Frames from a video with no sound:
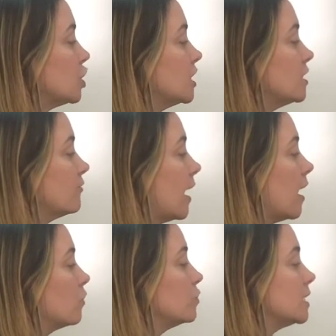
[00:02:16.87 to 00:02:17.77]
is
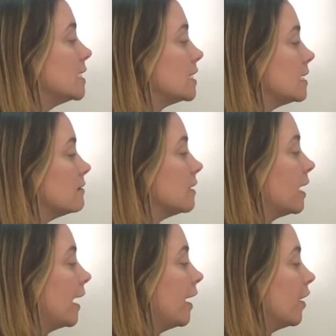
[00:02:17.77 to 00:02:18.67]
found is in the
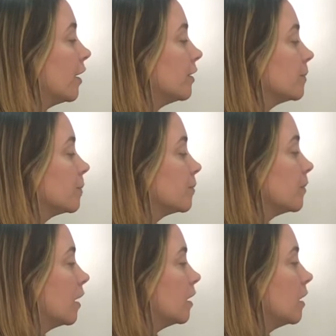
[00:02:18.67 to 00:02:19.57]
air.
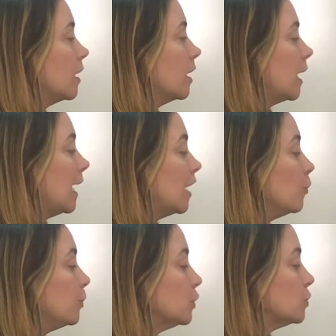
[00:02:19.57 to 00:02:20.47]
Air
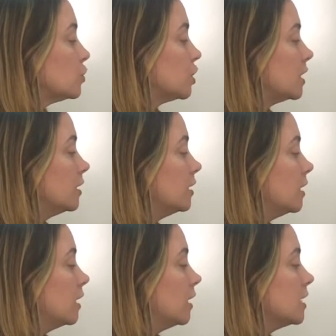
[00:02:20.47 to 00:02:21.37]
pollution
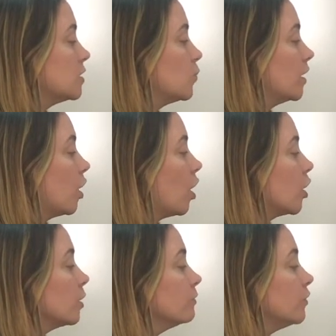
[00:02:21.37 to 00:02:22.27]
is when
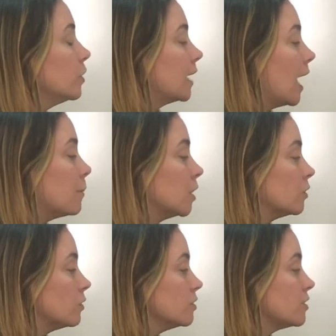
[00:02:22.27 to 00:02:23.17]
harmful
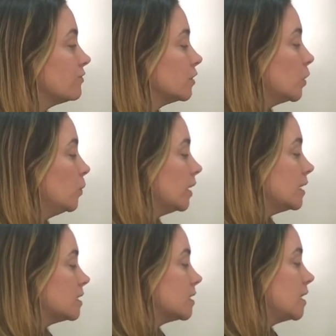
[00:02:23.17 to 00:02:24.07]
chemicals float
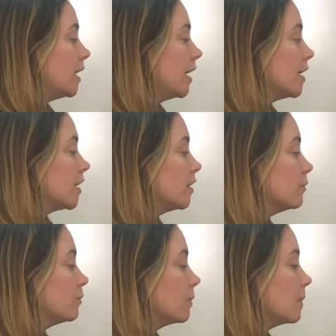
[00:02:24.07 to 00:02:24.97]
into the air.
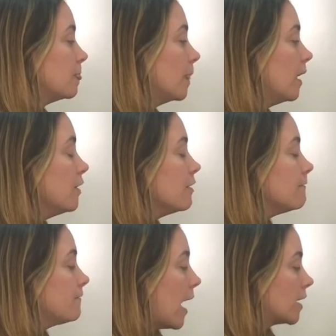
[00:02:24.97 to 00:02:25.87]

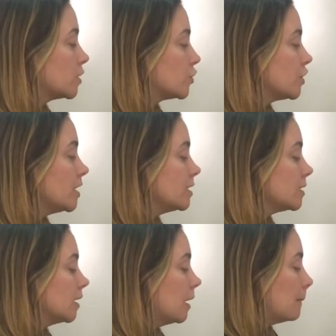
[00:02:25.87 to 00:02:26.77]
Factories,
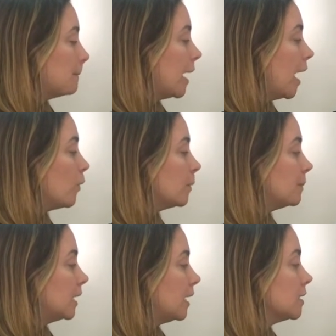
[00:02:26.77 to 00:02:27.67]
power
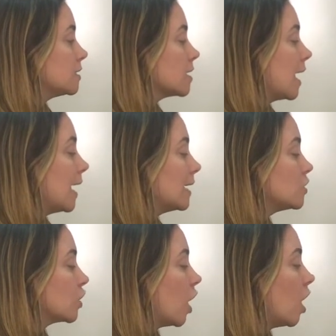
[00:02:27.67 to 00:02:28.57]
plants, and
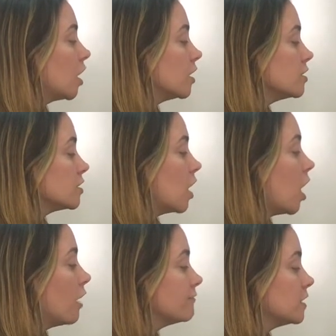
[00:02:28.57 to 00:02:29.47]
cars
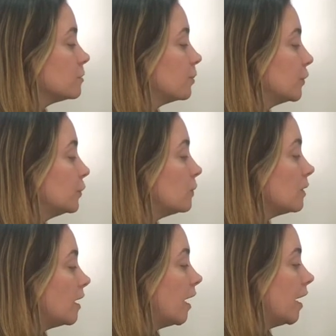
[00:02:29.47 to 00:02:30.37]
often pollute
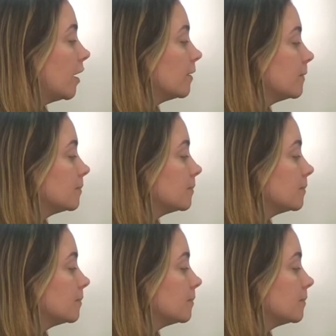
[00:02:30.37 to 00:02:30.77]
the air.